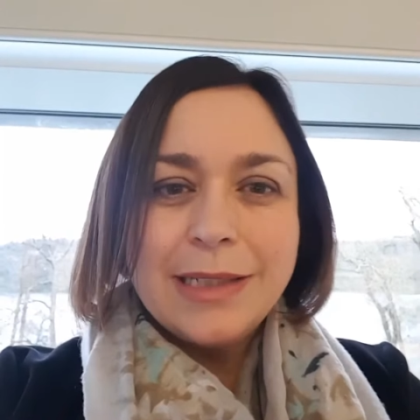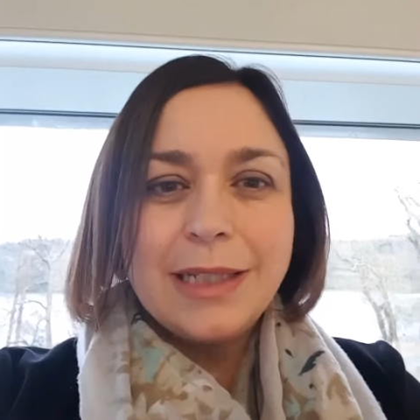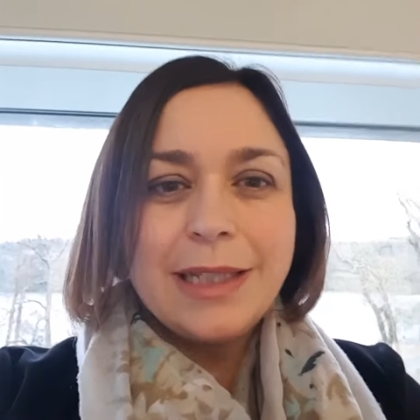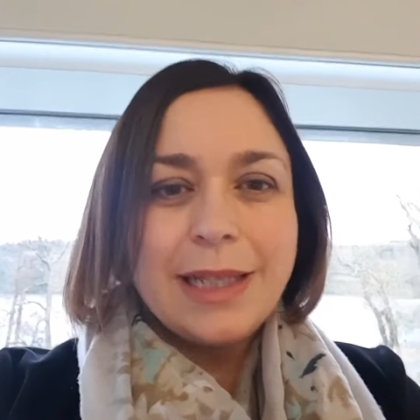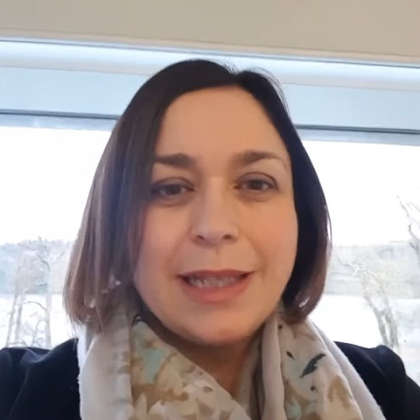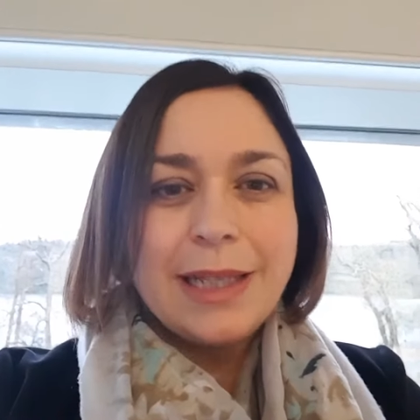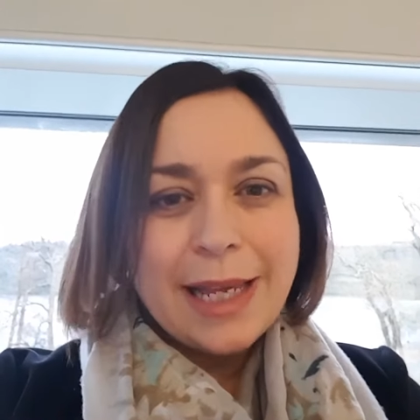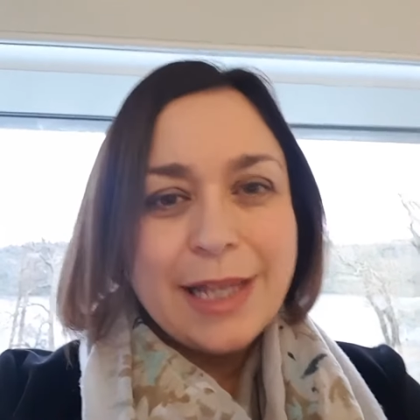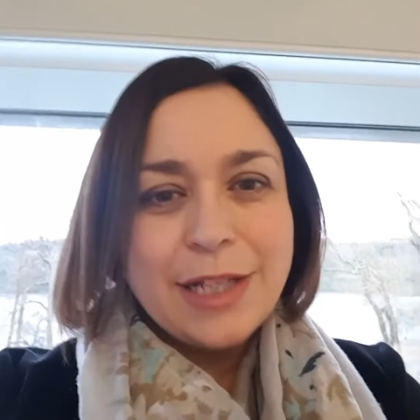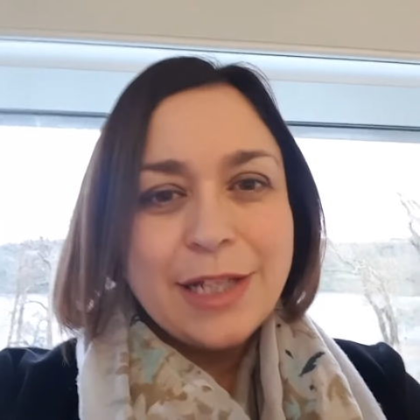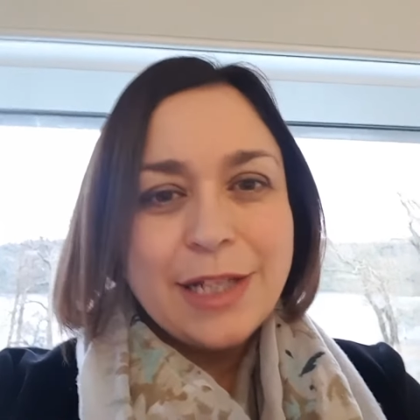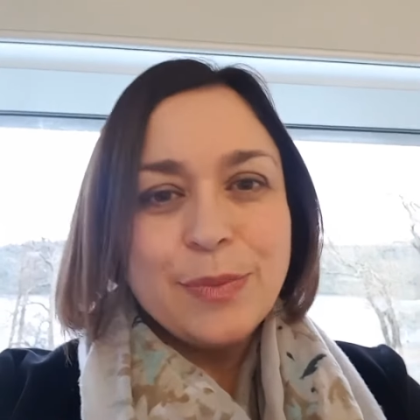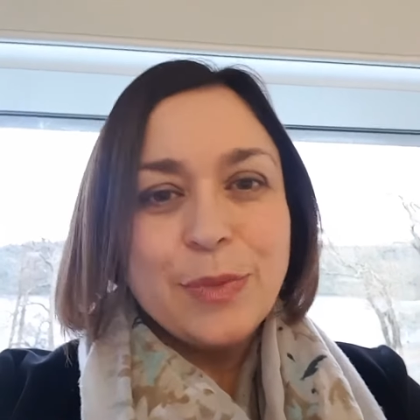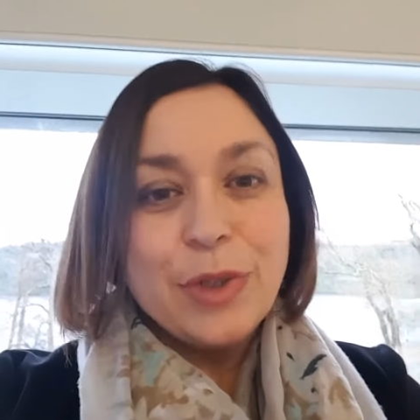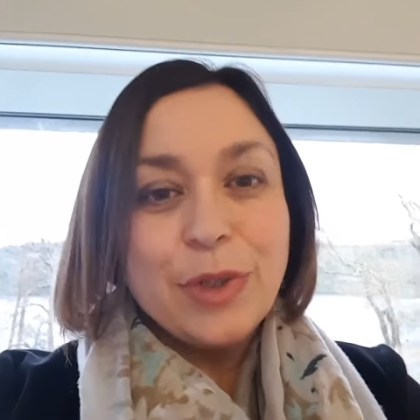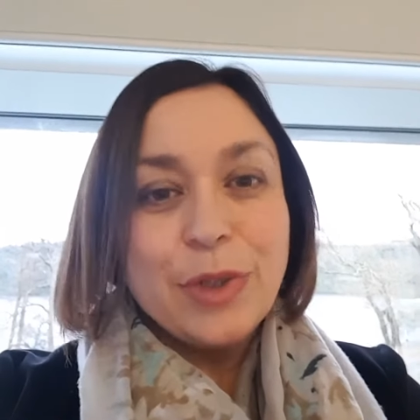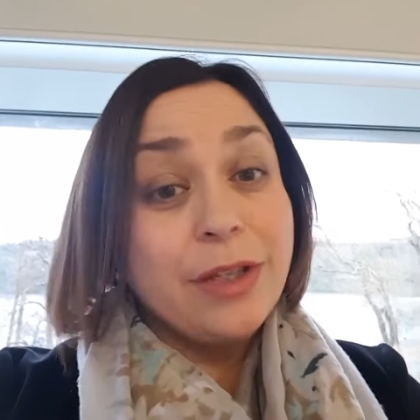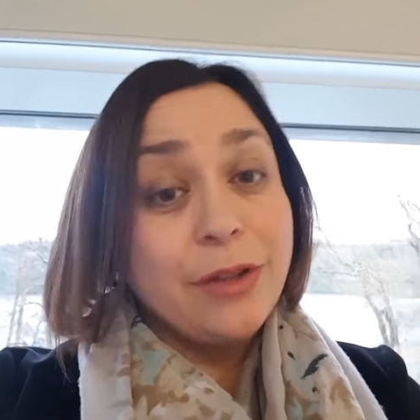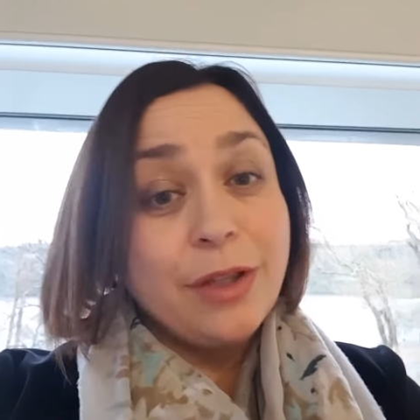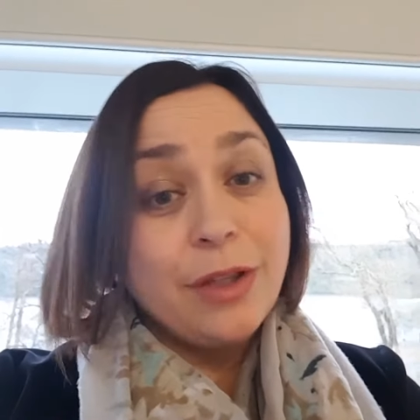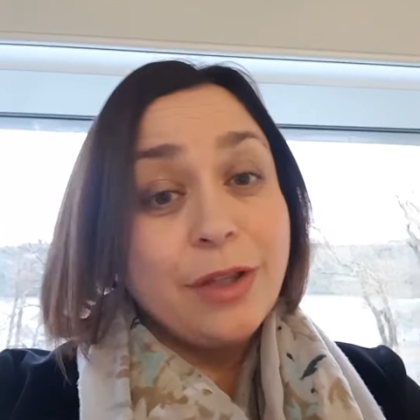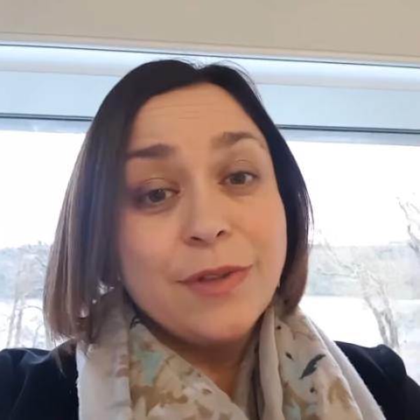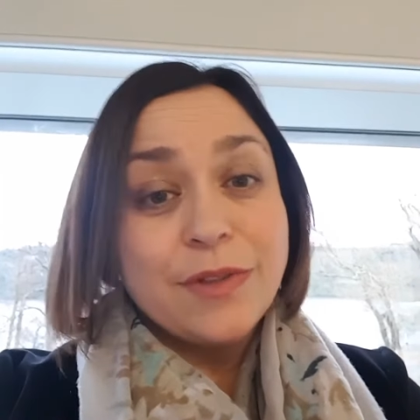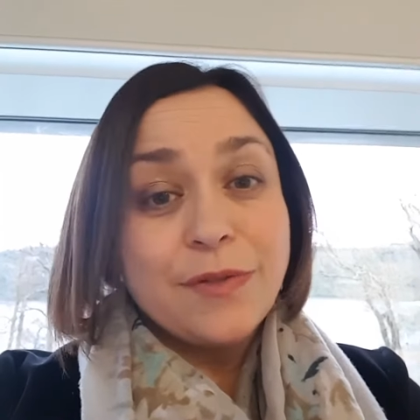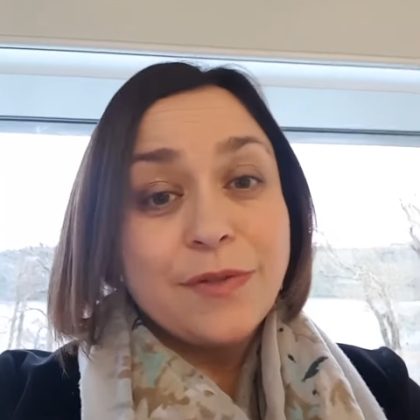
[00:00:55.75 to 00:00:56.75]
engagement
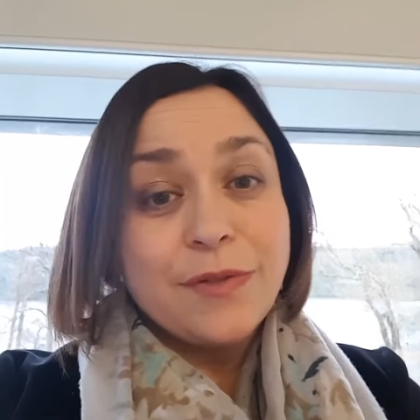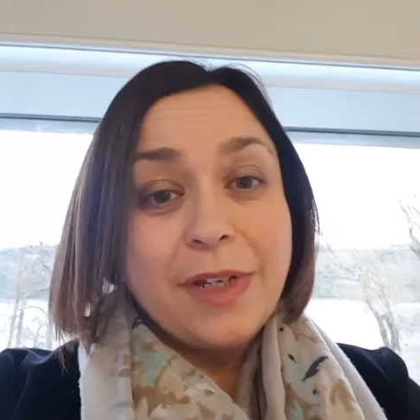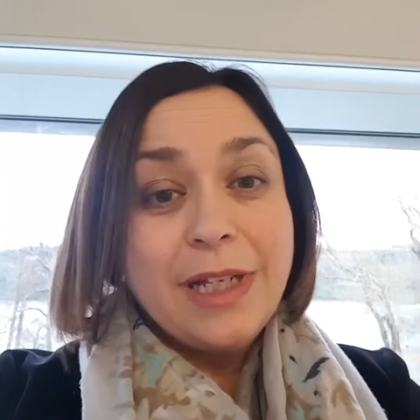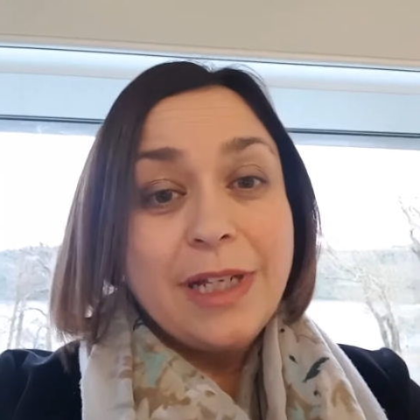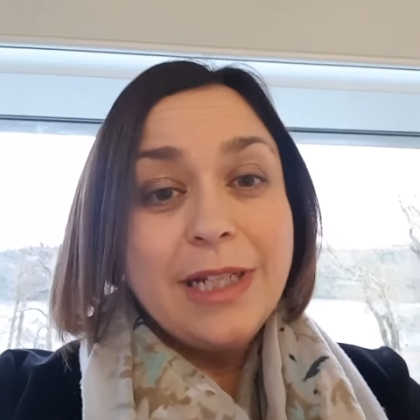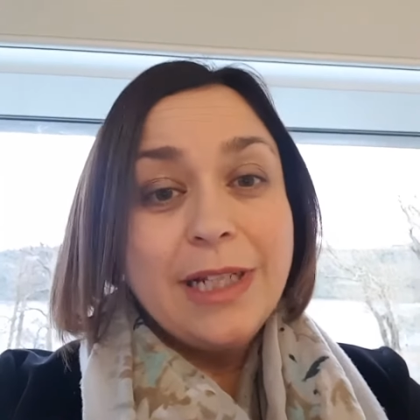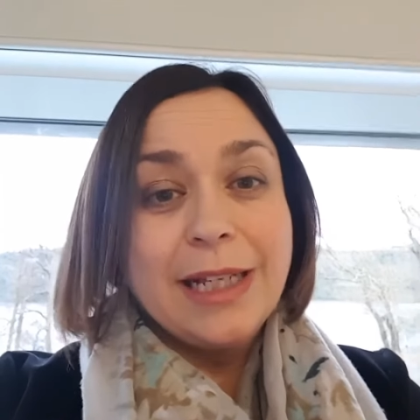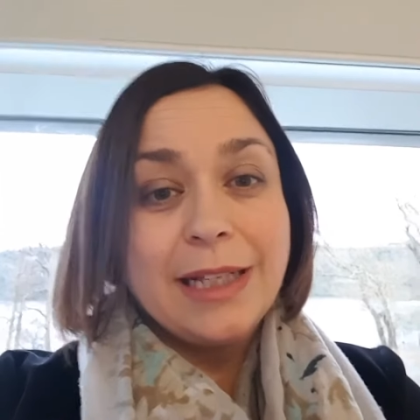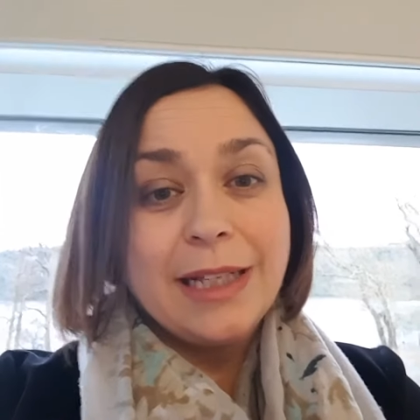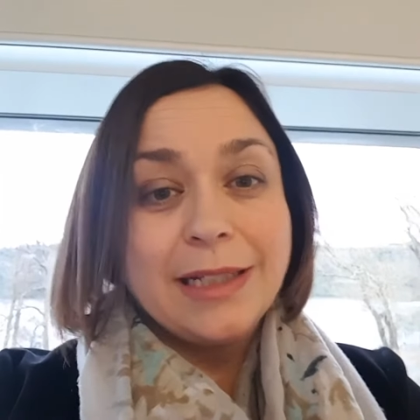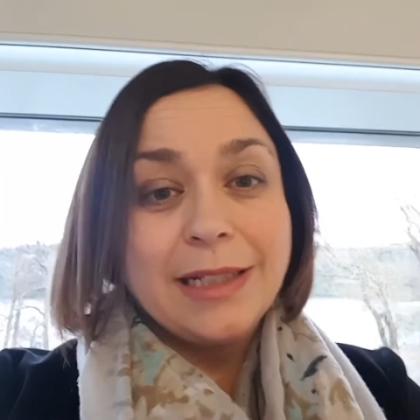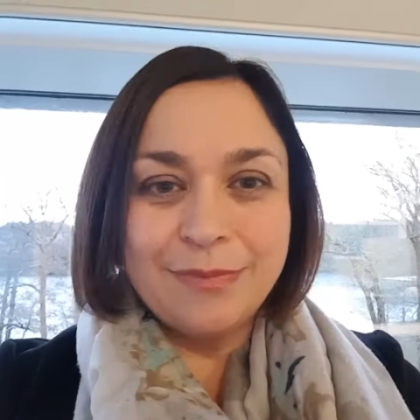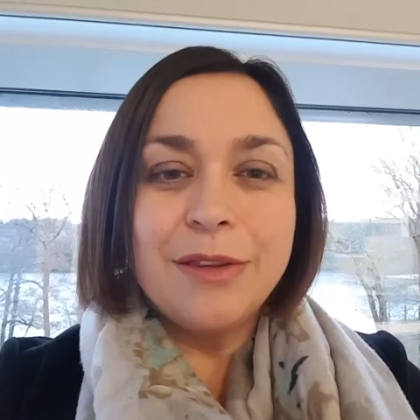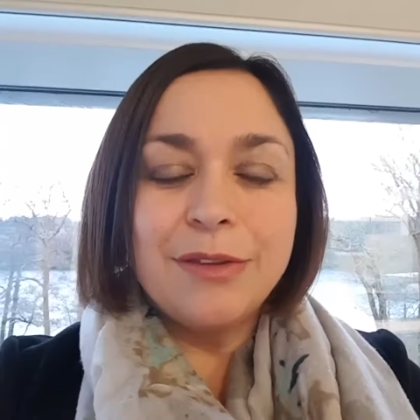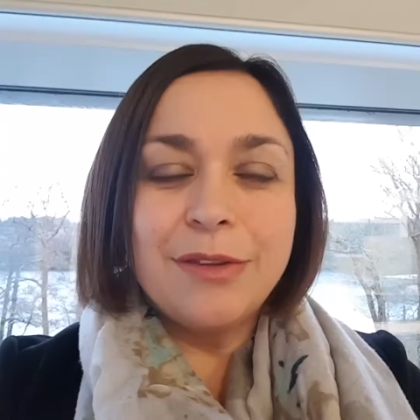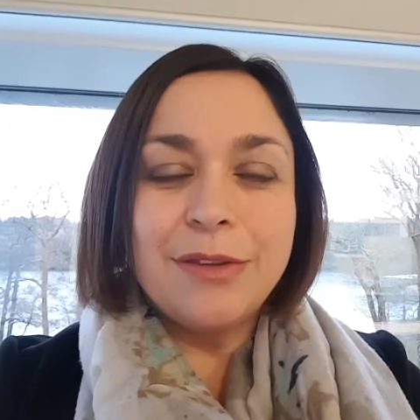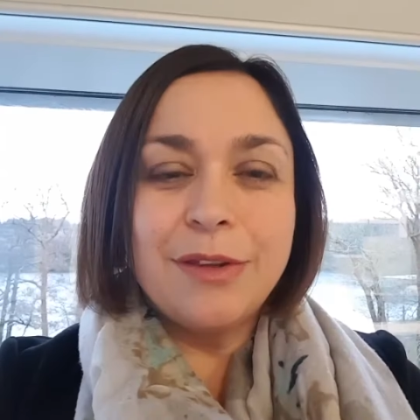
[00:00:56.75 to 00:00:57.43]
and those feelings.